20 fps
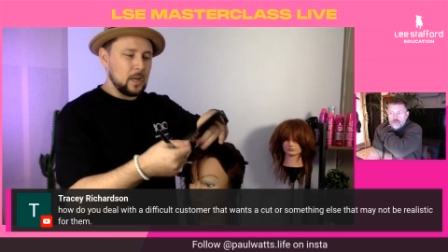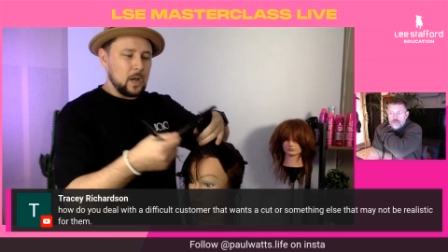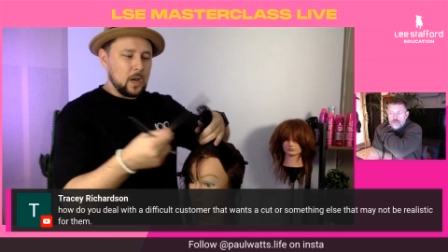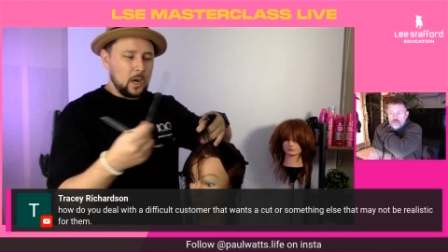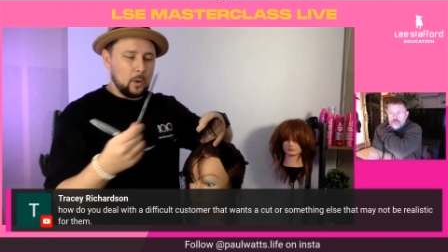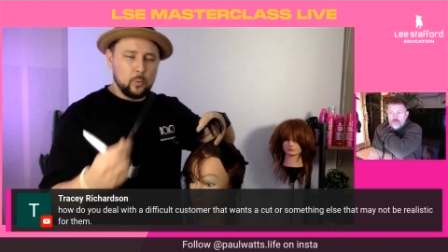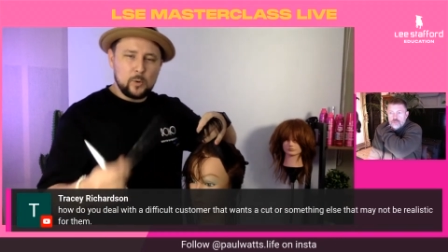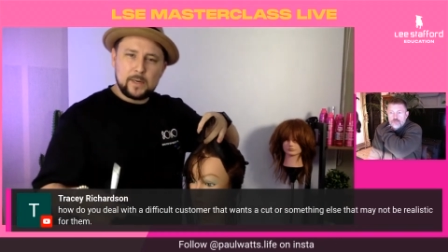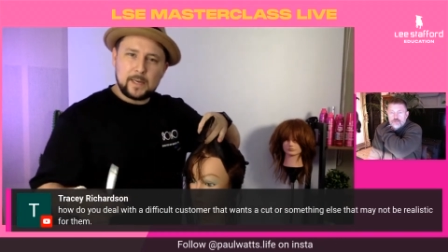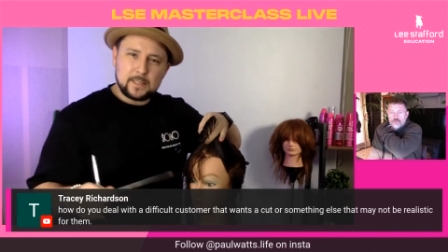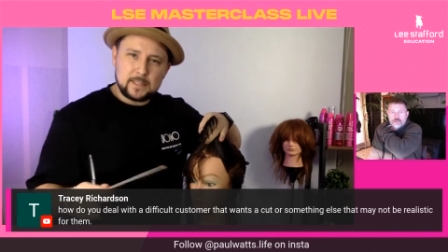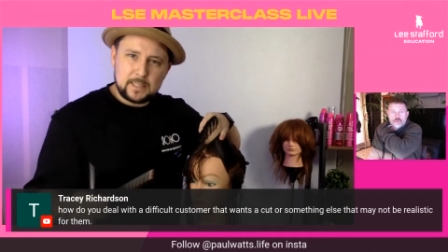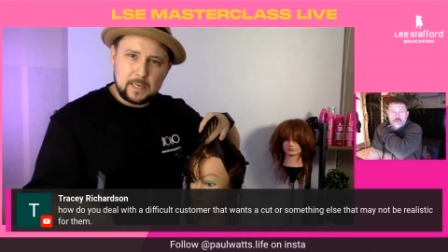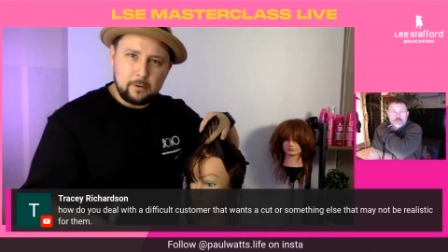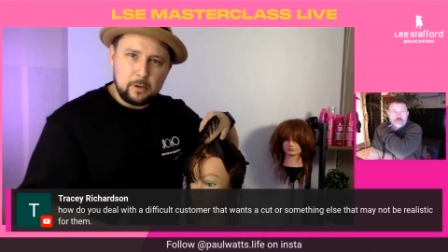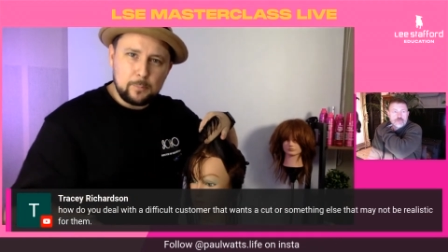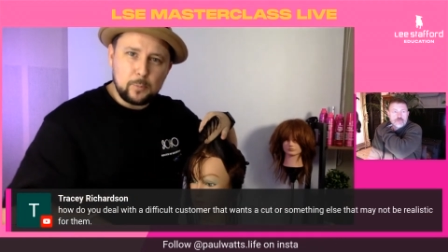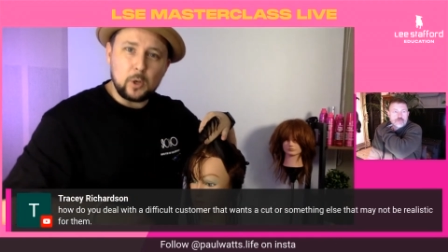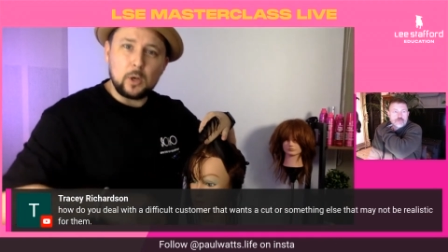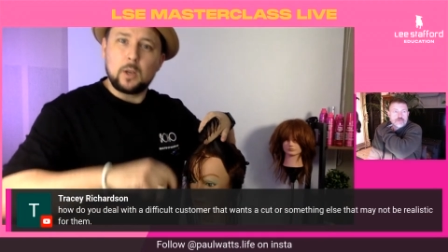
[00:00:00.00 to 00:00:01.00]
I wouldn't
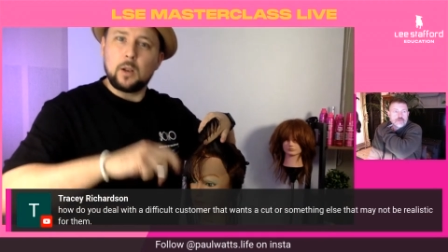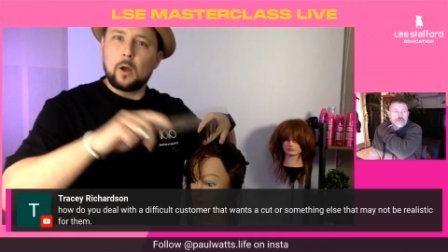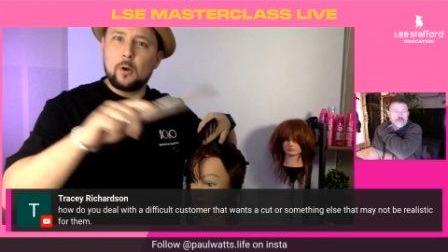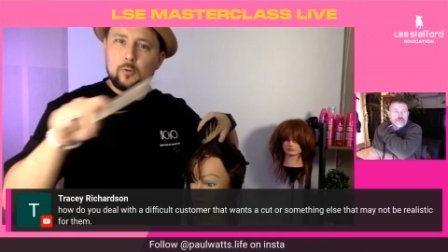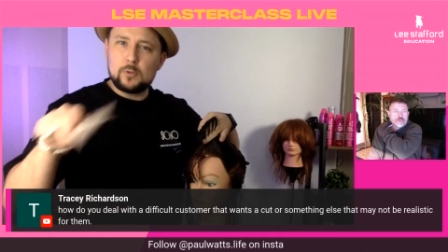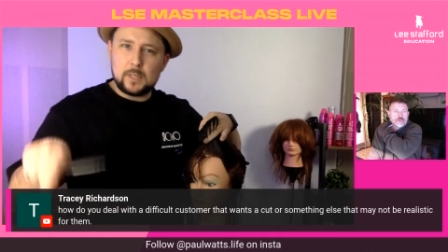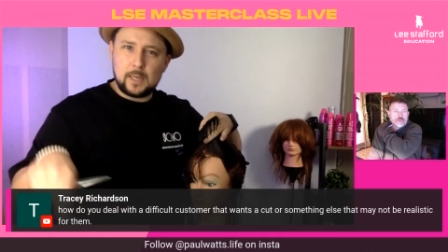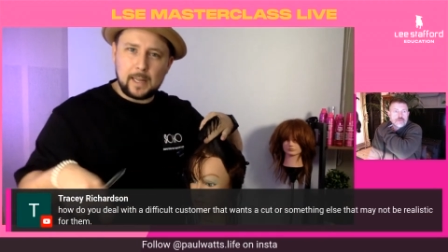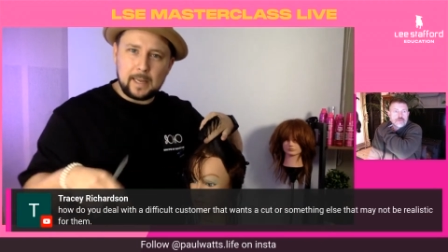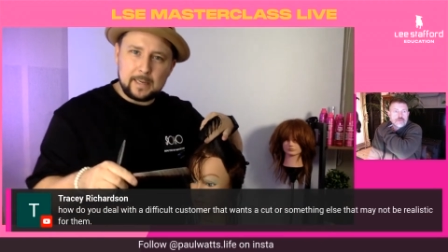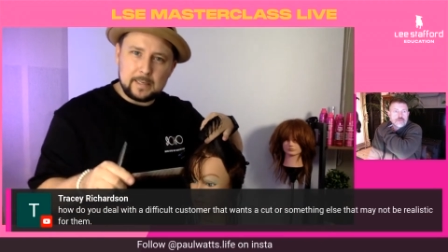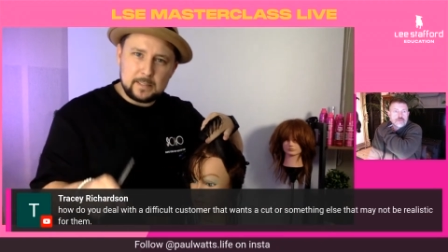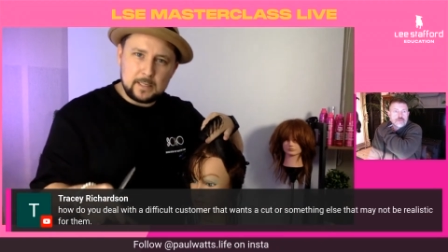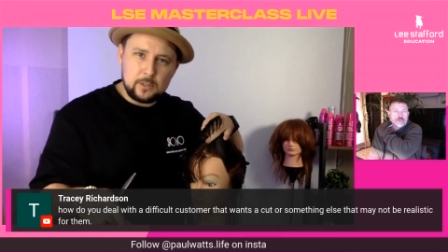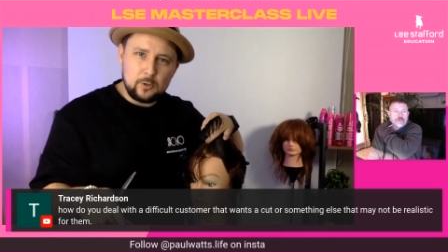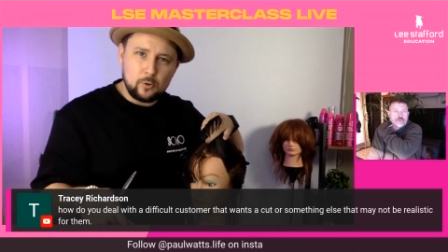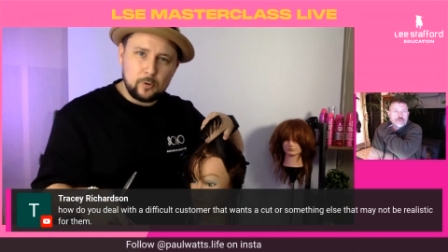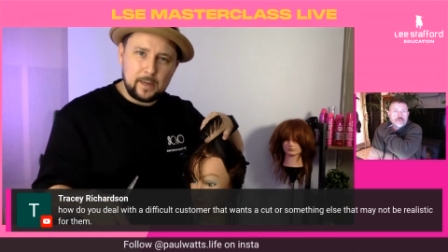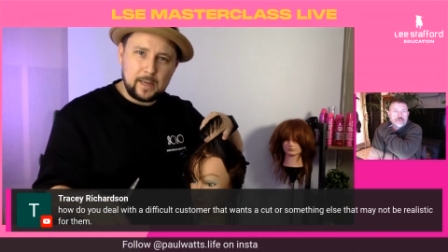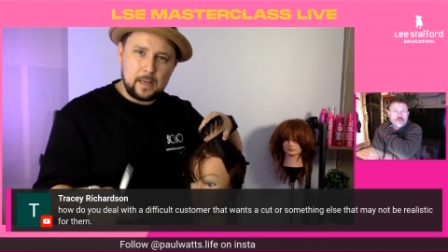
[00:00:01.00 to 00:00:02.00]
necessarily put loads of layers in
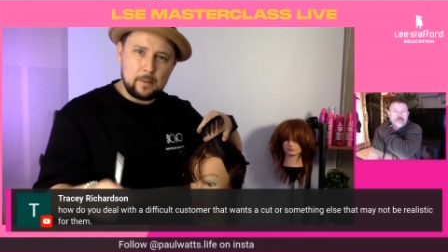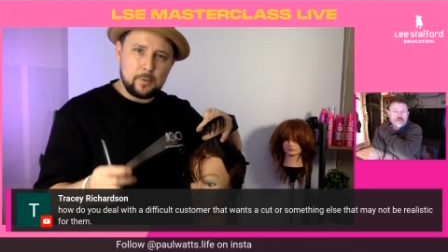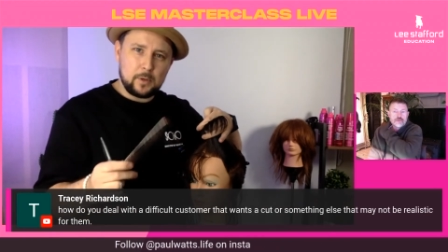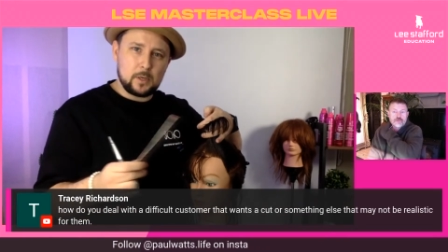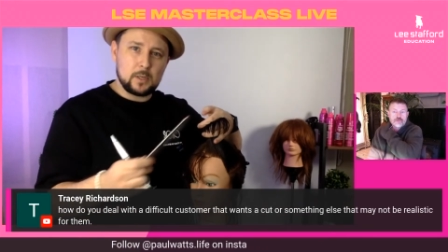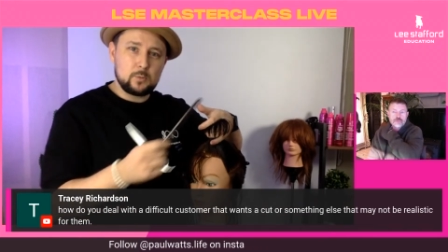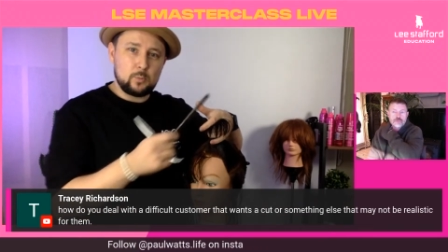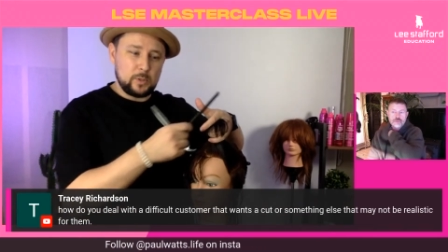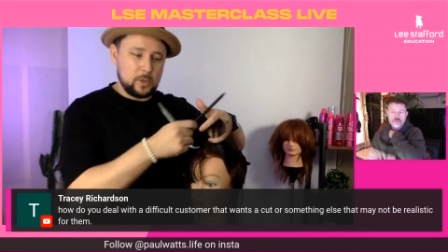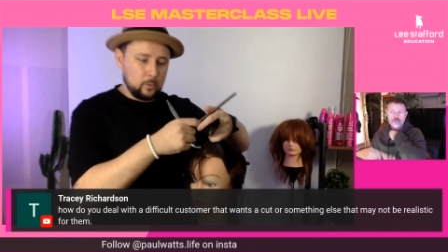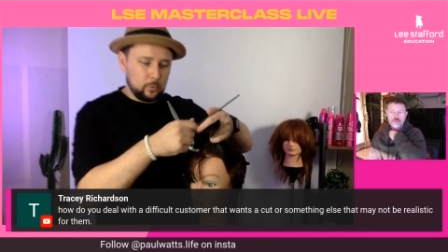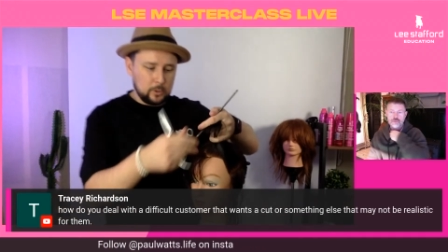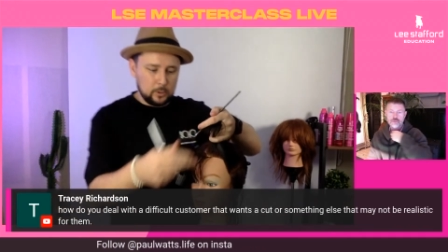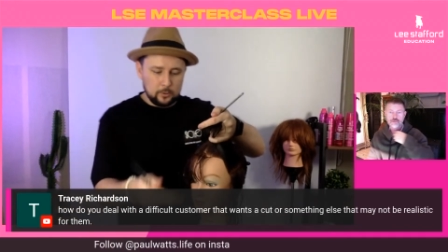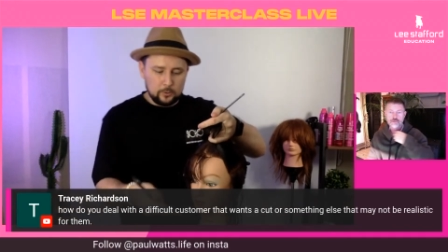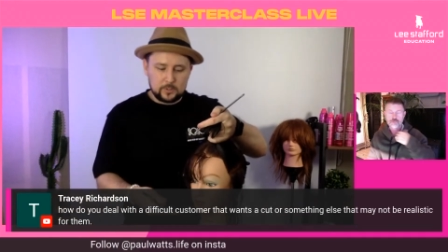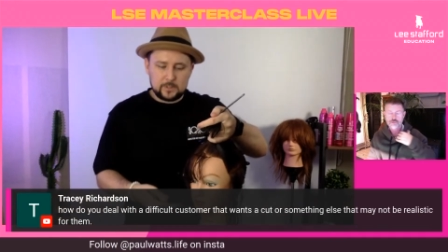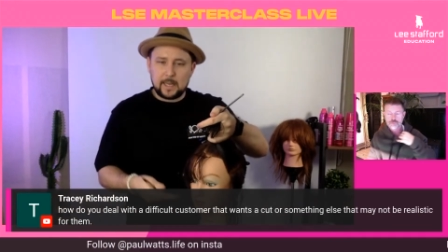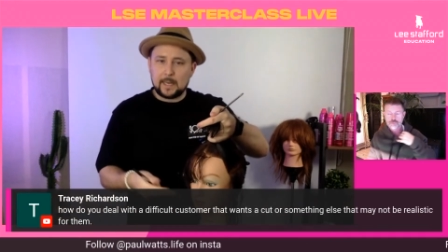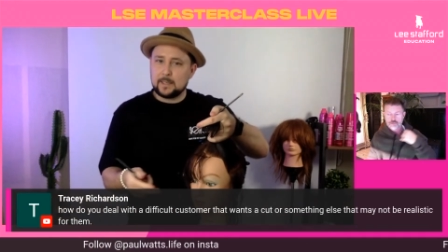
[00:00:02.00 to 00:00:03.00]
your hair because we don't want to
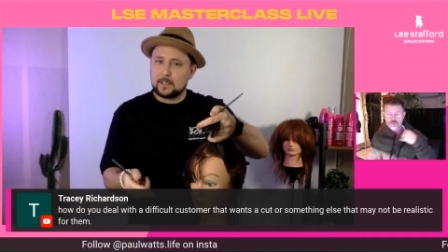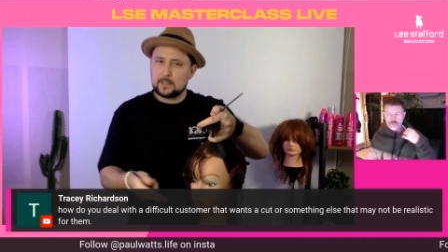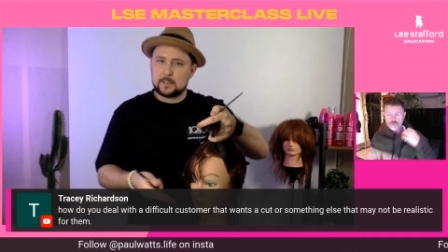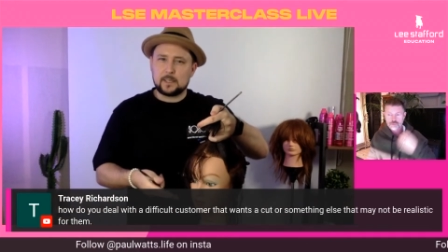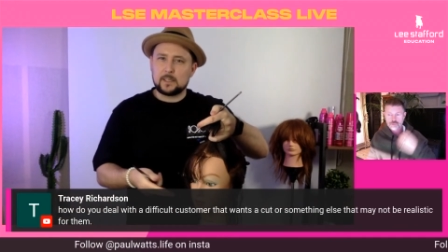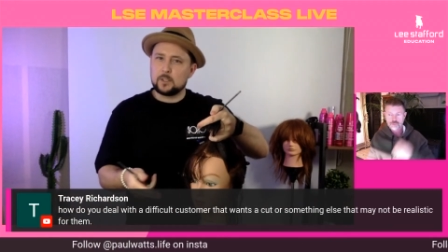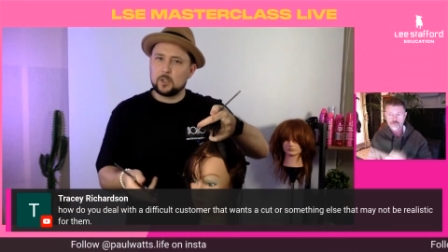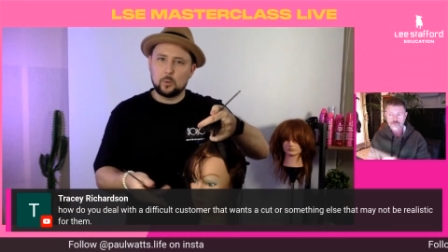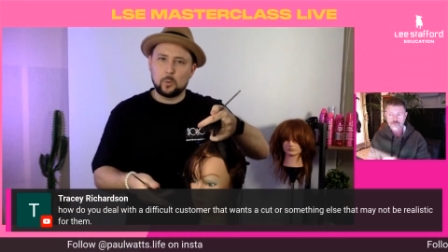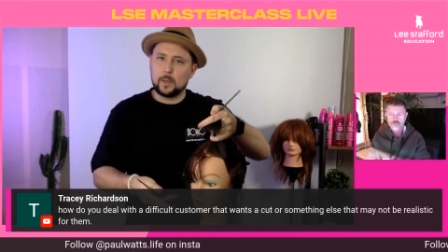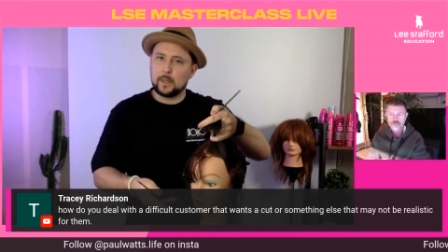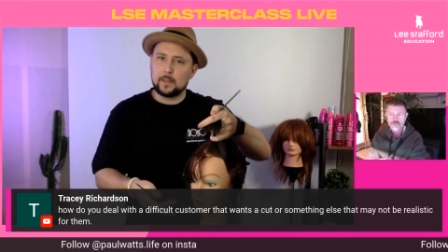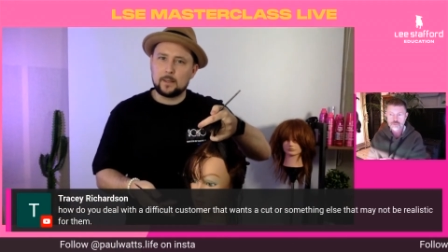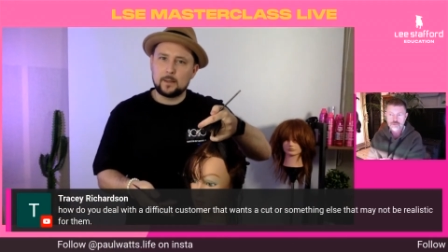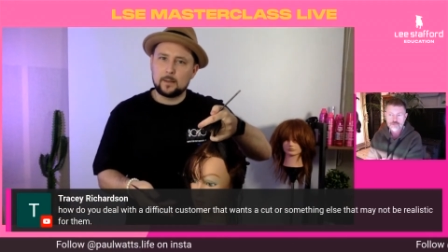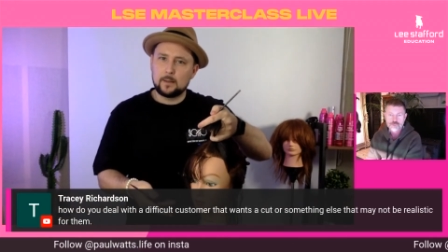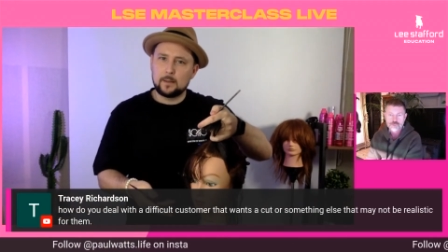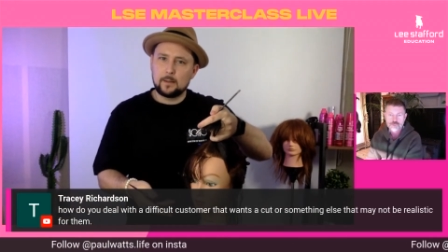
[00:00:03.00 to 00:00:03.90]
lose density, do we?